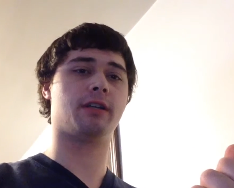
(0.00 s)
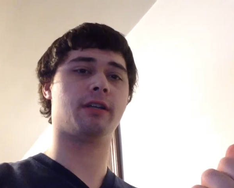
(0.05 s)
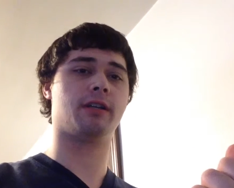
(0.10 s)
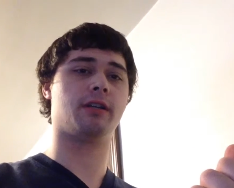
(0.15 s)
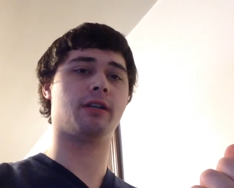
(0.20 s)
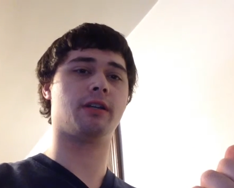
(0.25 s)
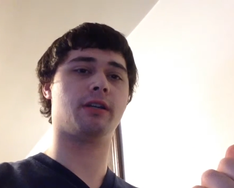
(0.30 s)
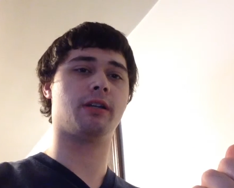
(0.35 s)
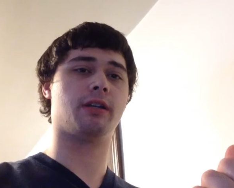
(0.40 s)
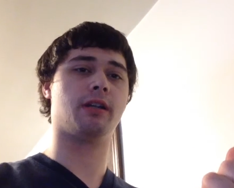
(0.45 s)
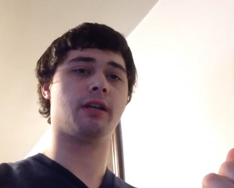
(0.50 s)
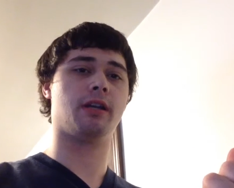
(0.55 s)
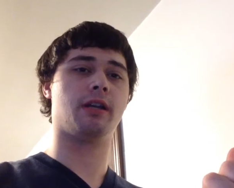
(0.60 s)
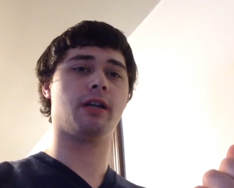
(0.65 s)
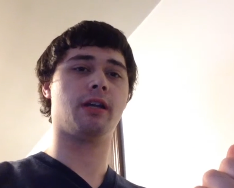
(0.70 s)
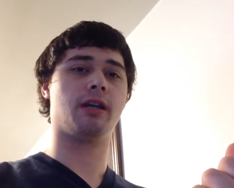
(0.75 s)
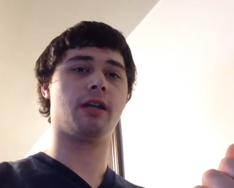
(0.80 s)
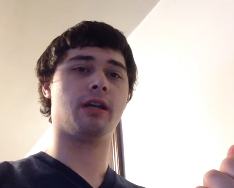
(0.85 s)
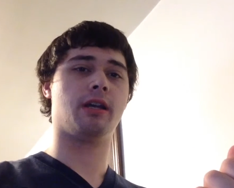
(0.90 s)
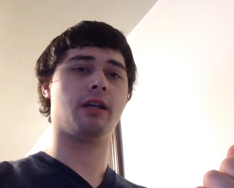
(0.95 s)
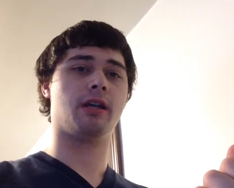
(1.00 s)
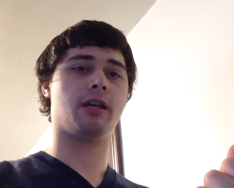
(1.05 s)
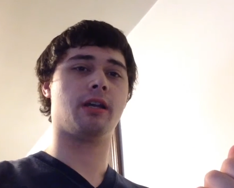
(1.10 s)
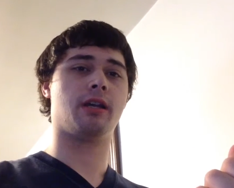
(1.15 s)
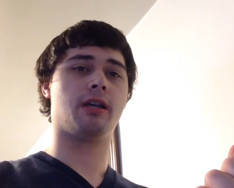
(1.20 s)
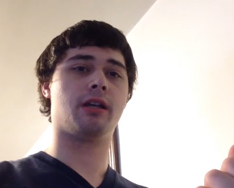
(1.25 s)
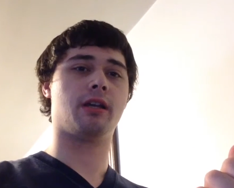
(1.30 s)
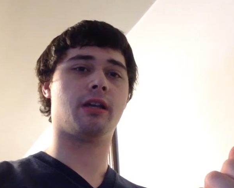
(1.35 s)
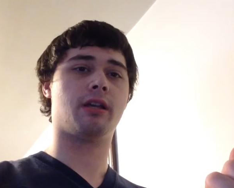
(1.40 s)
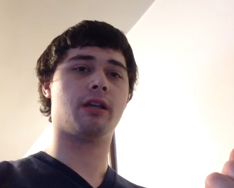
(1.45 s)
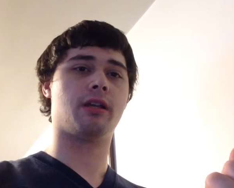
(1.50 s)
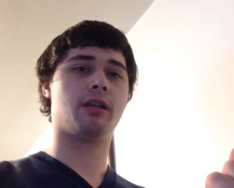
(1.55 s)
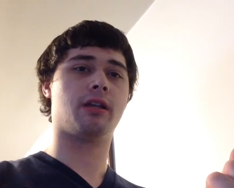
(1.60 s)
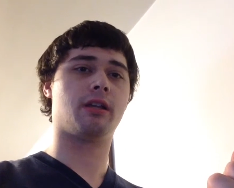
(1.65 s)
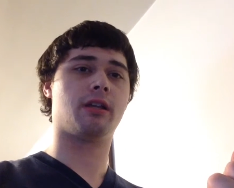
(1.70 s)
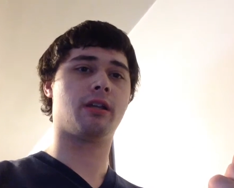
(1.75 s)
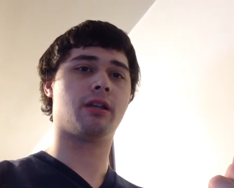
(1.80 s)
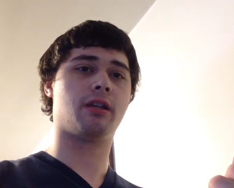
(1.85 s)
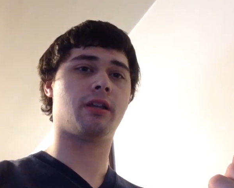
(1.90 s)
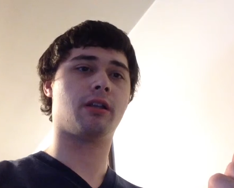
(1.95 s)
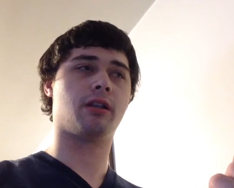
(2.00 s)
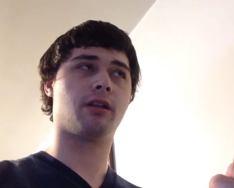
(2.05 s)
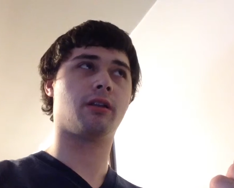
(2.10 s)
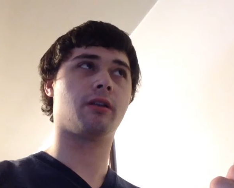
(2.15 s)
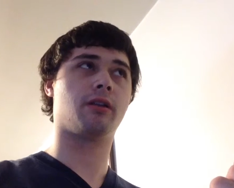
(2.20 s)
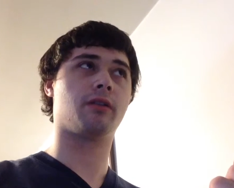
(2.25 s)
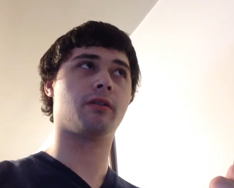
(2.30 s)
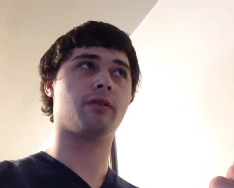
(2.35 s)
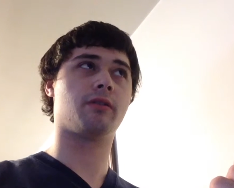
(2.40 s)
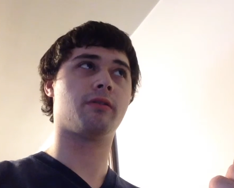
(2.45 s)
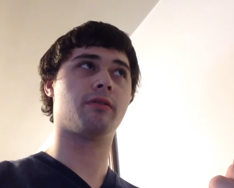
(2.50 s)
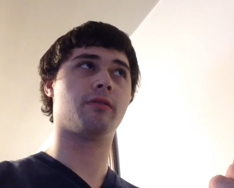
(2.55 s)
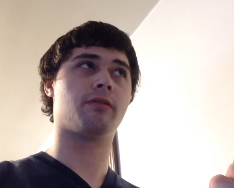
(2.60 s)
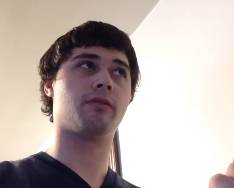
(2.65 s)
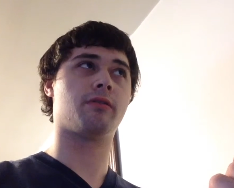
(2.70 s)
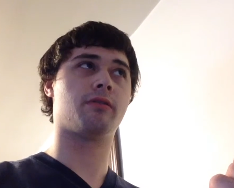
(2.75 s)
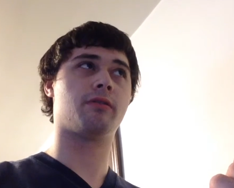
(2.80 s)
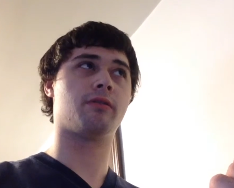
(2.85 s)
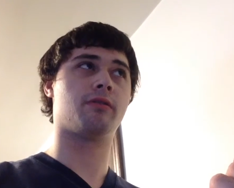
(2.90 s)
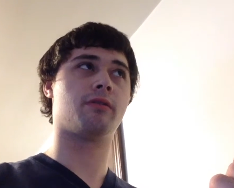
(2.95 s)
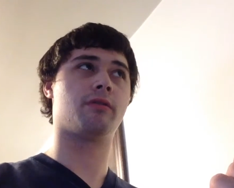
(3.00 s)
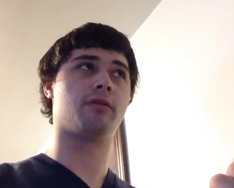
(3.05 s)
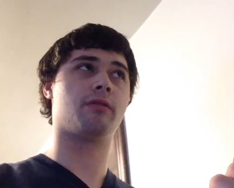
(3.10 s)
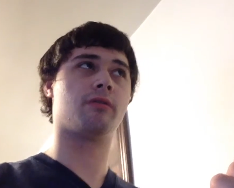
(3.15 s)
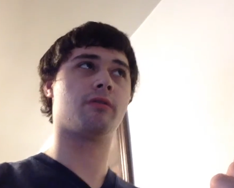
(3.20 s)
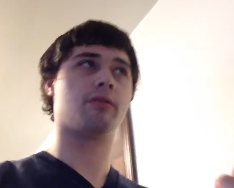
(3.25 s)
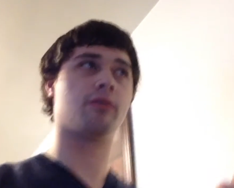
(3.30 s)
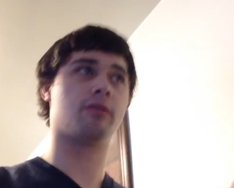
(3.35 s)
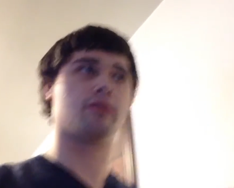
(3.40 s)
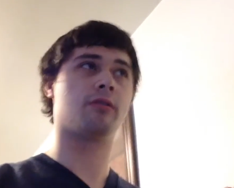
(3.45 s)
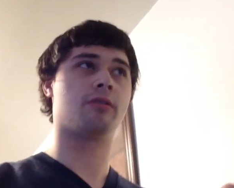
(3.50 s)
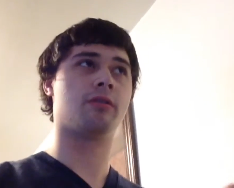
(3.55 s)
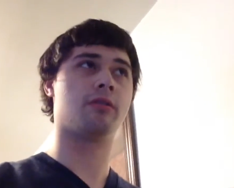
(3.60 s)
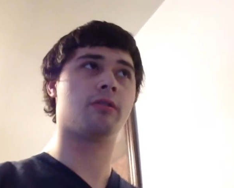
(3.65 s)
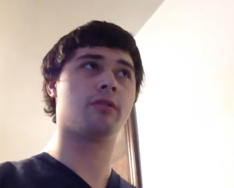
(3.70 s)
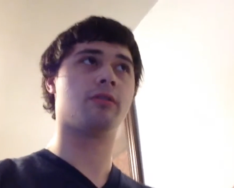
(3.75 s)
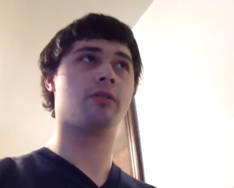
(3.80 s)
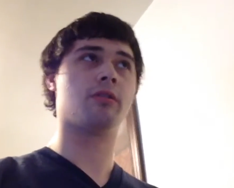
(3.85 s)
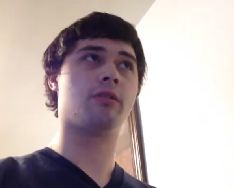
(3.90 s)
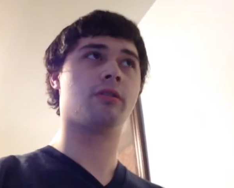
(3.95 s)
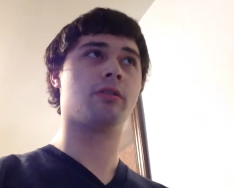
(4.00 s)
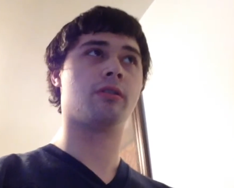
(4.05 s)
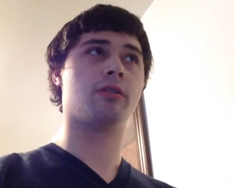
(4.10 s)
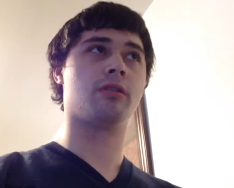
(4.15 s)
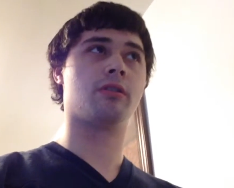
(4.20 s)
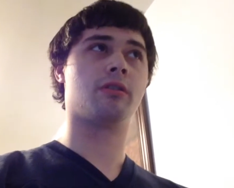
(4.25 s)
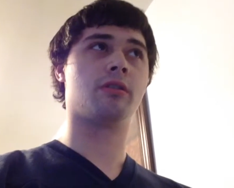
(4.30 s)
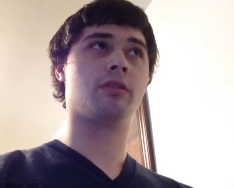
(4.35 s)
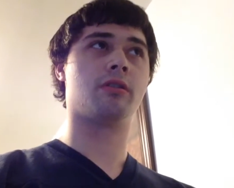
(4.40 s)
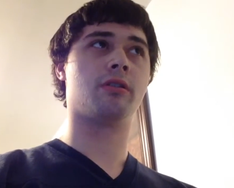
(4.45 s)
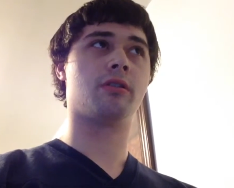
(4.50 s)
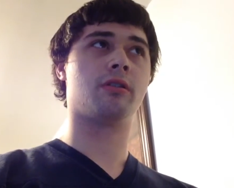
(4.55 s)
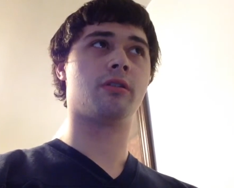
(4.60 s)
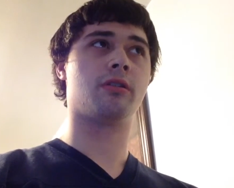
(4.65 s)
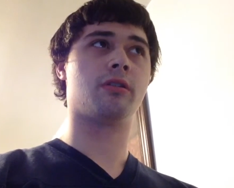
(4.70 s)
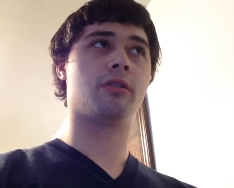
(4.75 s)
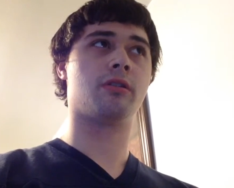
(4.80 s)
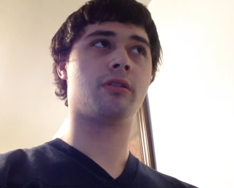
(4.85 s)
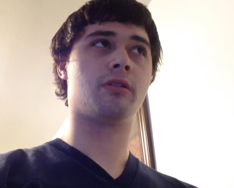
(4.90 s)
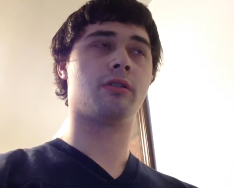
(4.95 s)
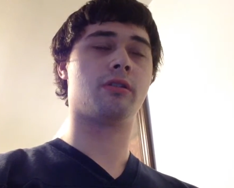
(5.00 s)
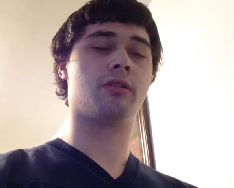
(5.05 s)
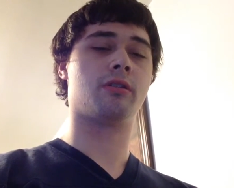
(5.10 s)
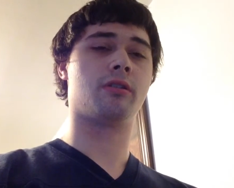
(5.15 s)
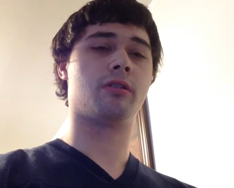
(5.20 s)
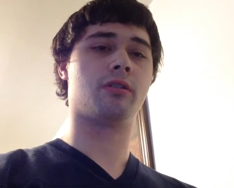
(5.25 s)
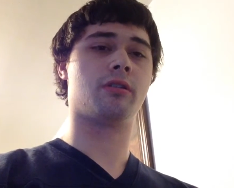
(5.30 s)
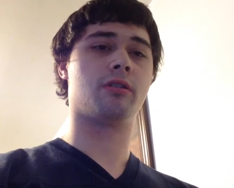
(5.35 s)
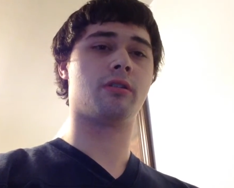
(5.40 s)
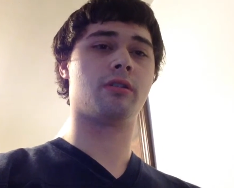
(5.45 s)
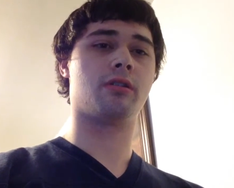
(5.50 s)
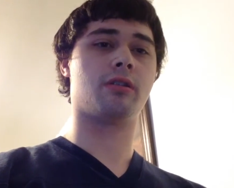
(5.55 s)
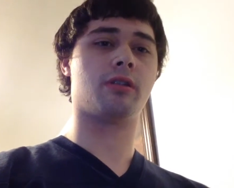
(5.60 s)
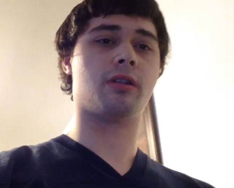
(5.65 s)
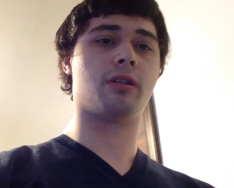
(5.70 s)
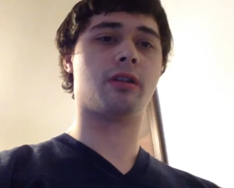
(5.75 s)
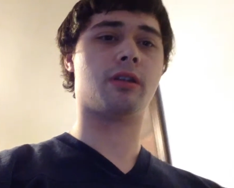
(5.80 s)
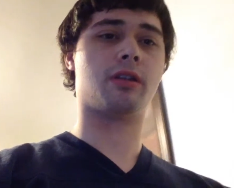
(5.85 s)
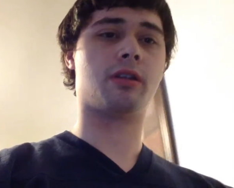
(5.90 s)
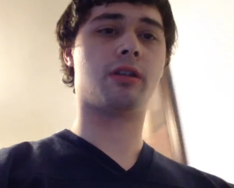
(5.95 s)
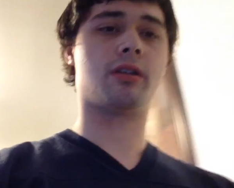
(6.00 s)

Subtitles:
No one is speaking in this clip.